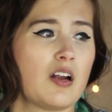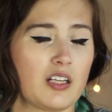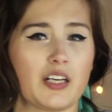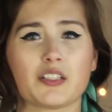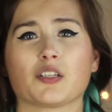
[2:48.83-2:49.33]
I
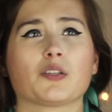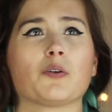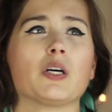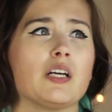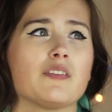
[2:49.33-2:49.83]
like the
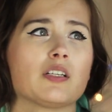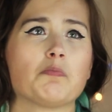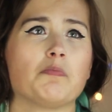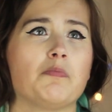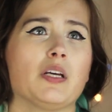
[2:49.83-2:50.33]
story of this
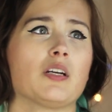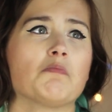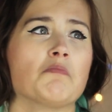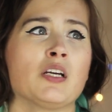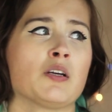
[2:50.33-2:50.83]
big
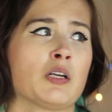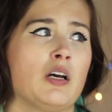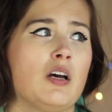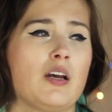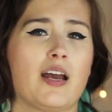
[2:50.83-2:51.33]
mean
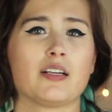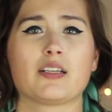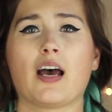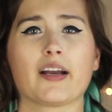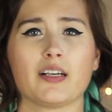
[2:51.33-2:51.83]

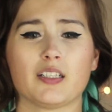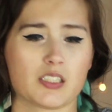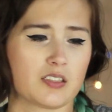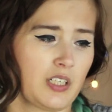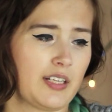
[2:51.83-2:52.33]

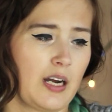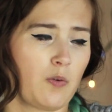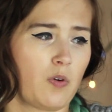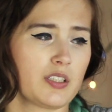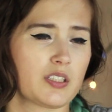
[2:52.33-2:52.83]
antagonist that
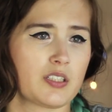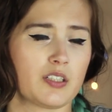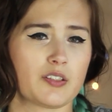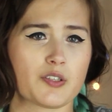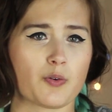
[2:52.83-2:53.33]
wants to
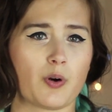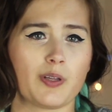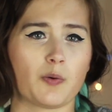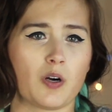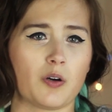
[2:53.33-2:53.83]
destroy
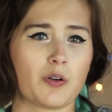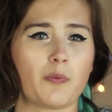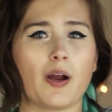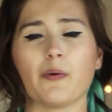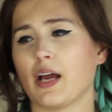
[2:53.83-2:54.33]
the world.
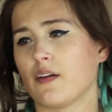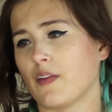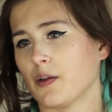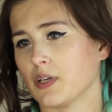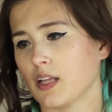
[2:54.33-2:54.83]
Wait, we have
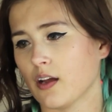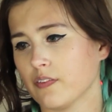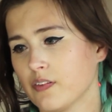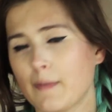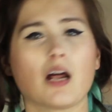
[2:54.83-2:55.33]
that in real life.
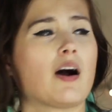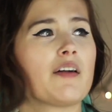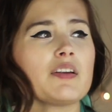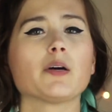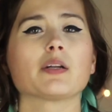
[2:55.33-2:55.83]
But I don't have
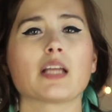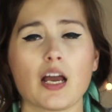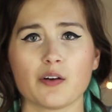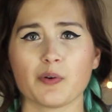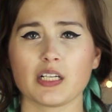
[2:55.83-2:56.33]
to deal with
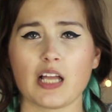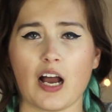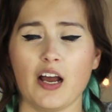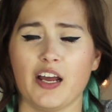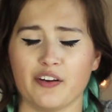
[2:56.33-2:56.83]
that in real
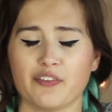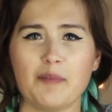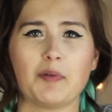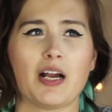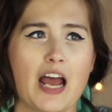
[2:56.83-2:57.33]
life.
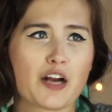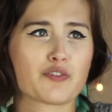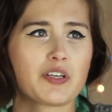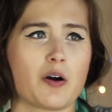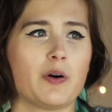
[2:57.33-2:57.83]
I'm not
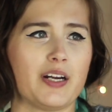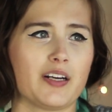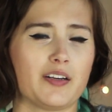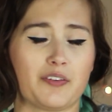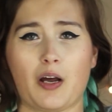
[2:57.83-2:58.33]
actually
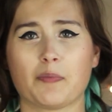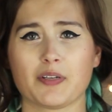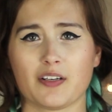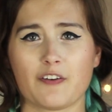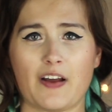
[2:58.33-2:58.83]
going up to
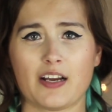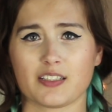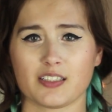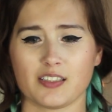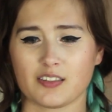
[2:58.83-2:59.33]
their
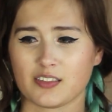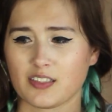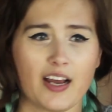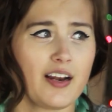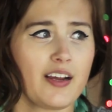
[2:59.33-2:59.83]
faces.
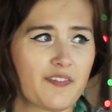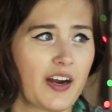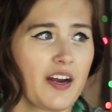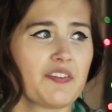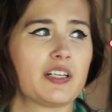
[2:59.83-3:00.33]
And if
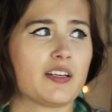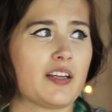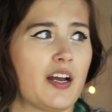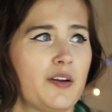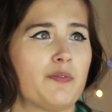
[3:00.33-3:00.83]
I ever did
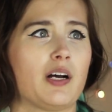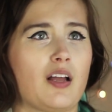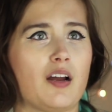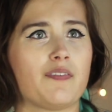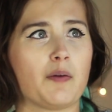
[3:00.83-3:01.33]
that in real
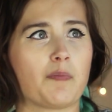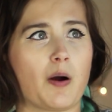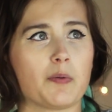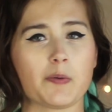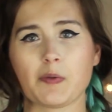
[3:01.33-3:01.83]
life, I'd
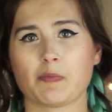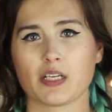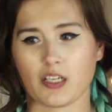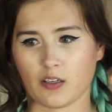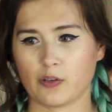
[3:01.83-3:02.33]
probably be
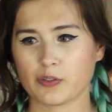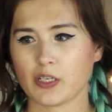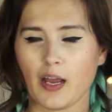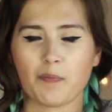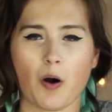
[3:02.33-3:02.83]
killed.
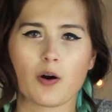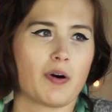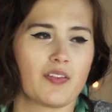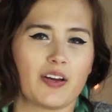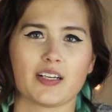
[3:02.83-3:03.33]
In
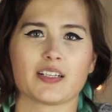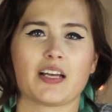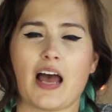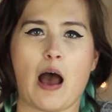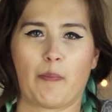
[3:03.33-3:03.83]
Pokemon, that doesn't
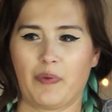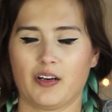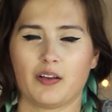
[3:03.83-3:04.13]
happen.